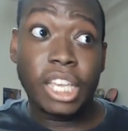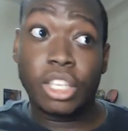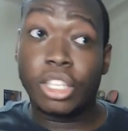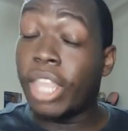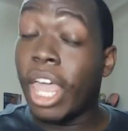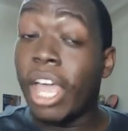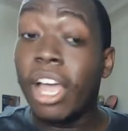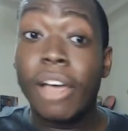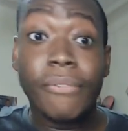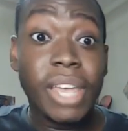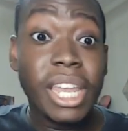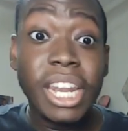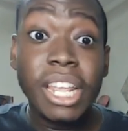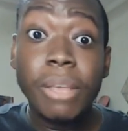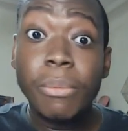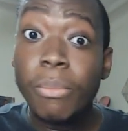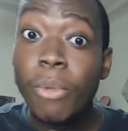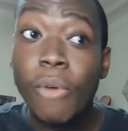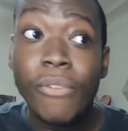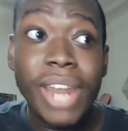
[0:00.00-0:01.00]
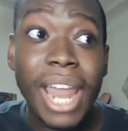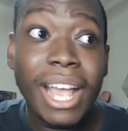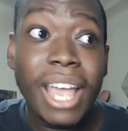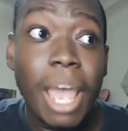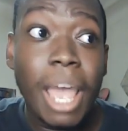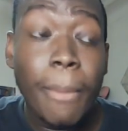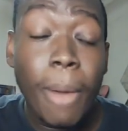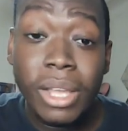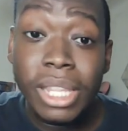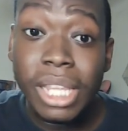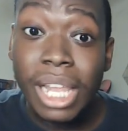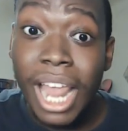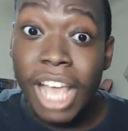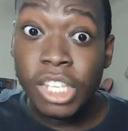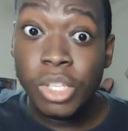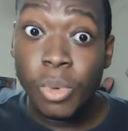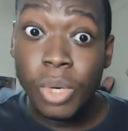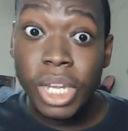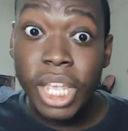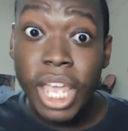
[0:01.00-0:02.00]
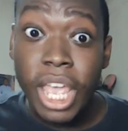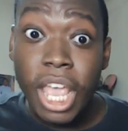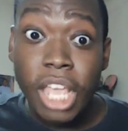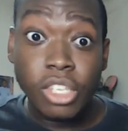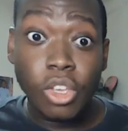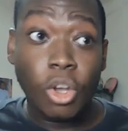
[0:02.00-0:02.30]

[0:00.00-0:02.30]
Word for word: Think of any movie that came out in the last 20 years,